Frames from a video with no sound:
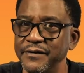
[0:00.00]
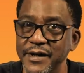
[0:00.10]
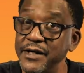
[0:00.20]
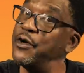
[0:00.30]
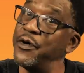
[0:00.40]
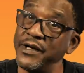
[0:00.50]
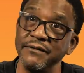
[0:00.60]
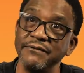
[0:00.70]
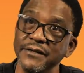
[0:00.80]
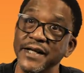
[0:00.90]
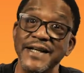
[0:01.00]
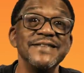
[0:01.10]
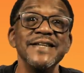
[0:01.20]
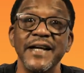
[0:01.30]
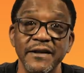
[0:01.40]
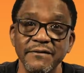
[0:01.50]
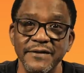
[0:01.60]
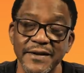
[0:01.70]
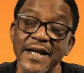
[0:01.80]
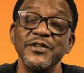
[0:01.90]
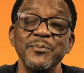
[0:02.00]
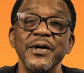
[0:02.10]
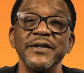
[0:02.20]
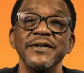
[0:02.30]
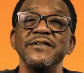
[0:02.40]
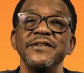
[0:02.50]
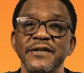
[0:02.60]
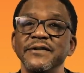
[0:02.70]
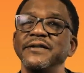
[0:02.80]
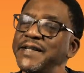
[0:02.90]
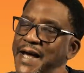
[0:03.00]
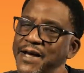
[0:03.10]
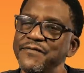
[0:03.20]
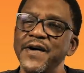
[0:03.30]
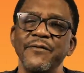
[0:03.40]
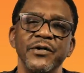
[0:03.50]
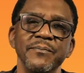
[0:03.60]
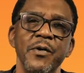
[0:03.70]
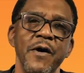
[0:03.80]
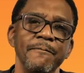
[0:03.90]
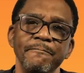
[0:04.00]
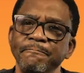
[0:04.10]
They know it, and they sing it. And that's the part that they sing, the I Got Five on it part.